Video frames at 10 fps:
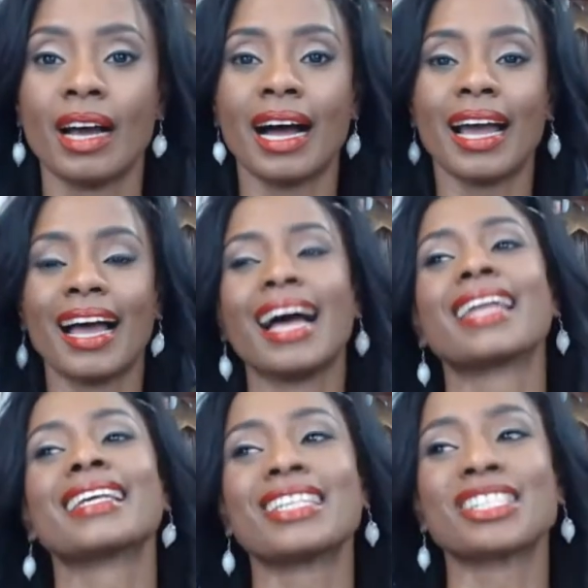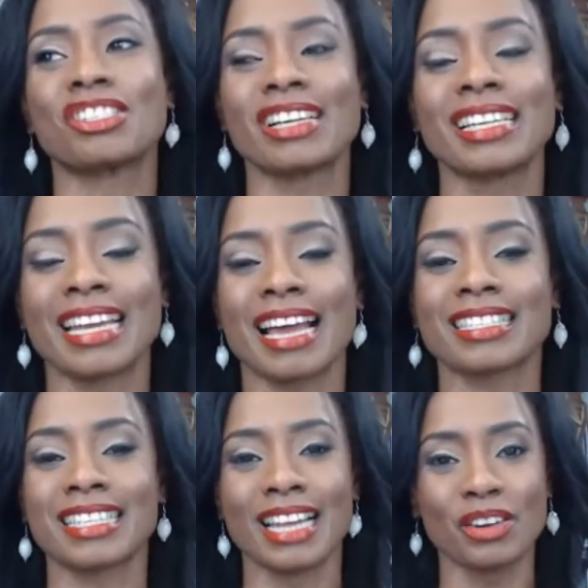I had an Australian
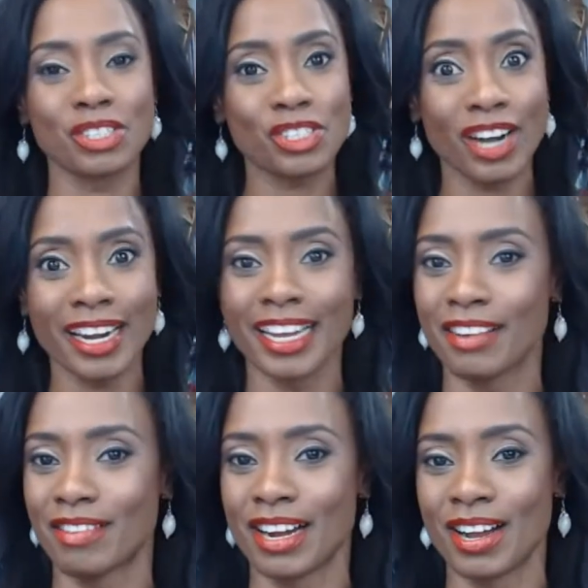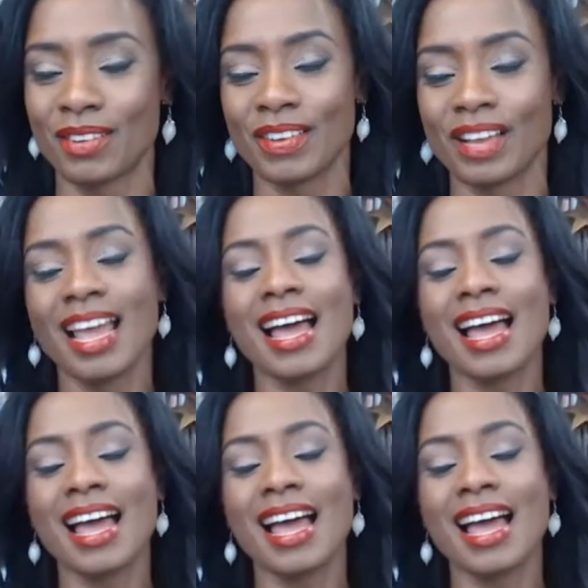accent that I was trying to get rid of.